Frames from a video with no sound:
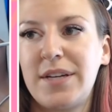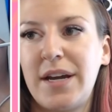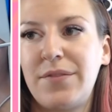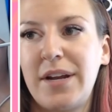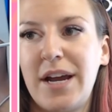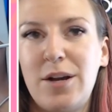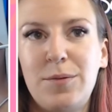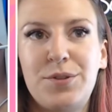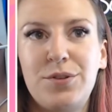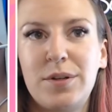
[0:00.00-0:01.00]
If it
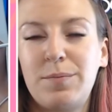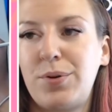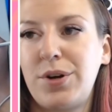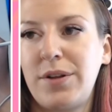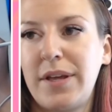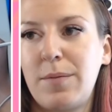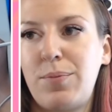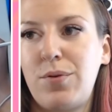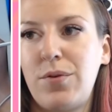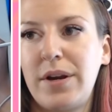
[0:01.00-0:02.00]
helps, you can put like a
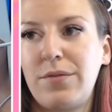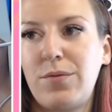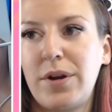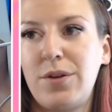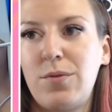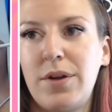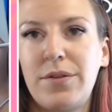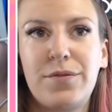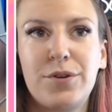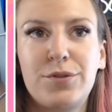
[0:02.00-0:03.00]
point of where you want the
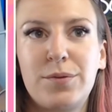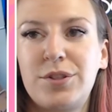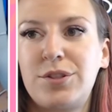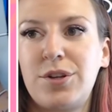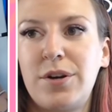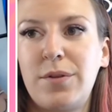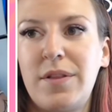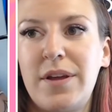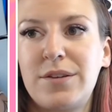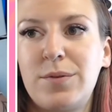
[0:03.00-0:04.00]
first one to start and the
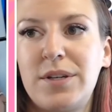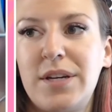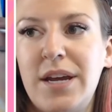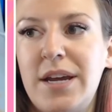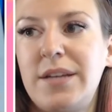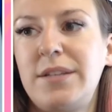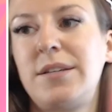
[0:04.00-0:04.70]
next one to end.